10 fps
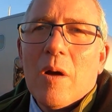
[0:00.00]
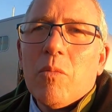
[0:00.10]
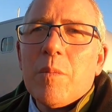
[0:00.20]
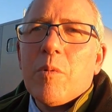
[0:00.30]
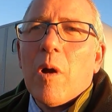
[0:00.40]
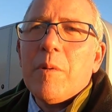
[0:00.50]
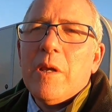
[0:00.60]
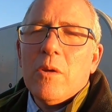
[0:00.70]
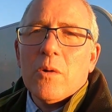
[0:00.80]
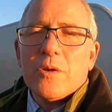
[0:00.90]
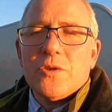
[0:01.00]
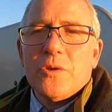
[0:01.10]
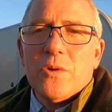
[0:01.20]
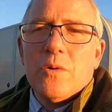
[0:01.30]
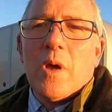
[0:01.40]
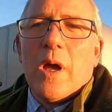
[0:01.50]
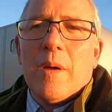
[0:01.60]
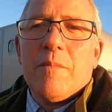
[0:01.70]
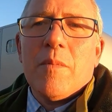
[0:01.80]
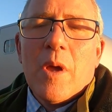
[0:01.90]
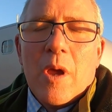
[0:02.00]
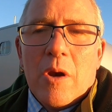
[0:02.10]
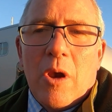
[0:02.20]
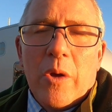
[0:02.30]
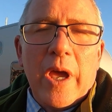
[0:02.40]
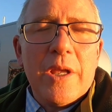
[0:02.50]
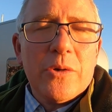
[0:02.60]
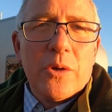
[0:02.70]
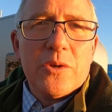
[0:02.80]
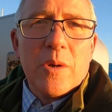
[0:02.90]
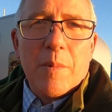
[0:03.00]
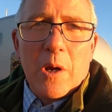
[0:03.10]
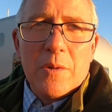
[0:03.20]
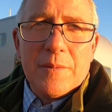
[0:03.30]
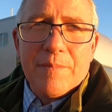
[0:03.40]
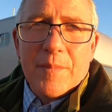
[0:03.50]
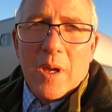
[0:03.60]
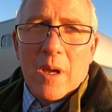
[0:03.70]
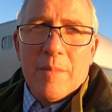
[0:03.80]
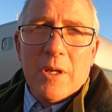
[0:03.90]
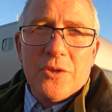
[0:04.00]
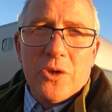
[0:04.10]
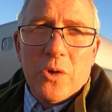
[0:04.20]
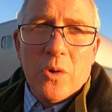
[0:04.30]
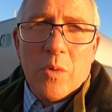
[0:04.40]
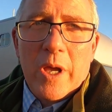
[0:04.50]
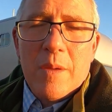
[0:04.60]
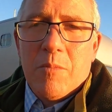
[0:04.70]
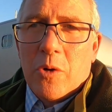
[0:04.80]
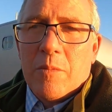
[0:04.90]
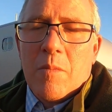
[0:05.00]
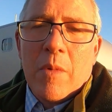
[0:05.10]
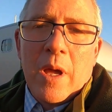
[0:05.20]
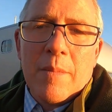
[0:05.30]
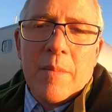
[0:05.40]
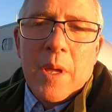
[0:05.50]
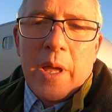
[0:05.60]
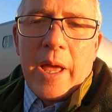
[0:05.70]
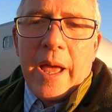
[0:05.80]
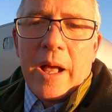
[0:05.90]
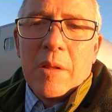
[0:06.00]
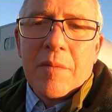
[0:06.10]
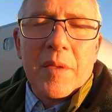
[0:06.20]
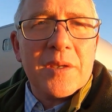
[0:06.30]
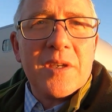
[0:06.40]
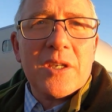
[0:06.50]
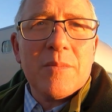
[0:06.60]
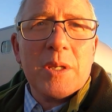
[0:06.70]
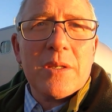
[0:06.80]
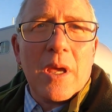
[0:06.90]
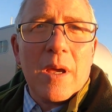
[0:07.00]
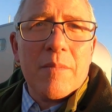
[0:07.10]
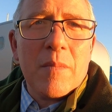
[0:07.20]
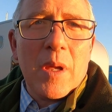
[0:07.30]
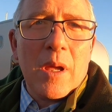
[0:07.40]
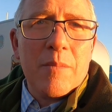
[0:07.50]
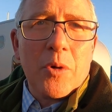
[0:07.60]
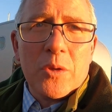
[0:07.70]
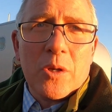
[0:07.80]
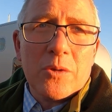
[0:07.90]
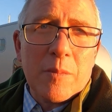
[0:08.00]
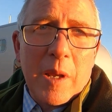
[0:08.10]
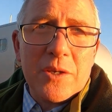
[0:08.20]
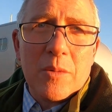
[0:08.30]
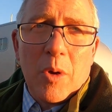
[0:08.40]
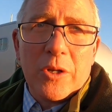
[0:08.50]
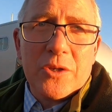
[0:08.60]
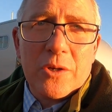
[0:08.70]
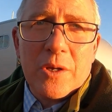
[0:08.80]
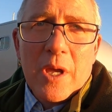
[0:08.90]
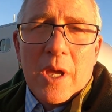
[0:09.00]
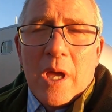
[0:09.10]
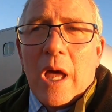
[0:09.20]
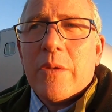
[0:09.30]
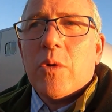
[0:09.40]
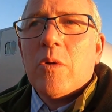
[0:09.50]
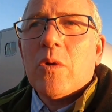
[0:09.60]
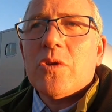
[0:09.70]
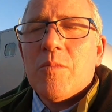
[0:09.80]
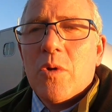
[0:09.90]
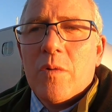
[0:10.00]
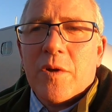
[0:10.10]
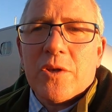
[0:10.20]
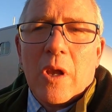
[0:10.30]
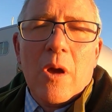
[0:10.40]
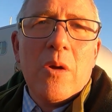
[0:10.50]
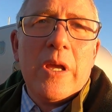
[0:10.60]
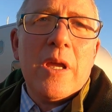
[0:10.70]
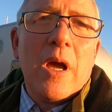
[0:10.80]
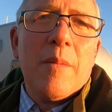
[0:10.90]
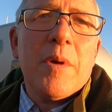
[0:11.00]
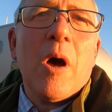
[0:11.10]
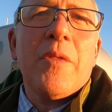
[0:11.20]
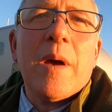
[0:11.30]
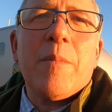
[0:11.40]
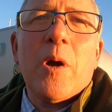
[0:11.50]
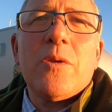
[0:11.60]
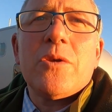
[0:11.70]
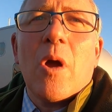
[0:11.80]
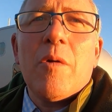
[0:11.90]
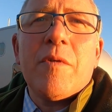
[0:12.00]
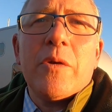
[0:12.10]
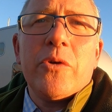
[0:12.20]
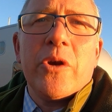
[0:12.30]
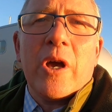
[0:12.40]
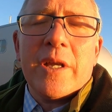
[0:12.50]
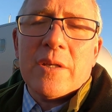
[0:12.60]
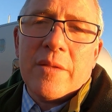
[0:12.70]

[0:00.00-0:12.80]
We'd probably look to locate her onto a boat in a secure way, put health assessment protocols in place to monitor, and then we'd look to move her slowly on that boat to hopefully reunite.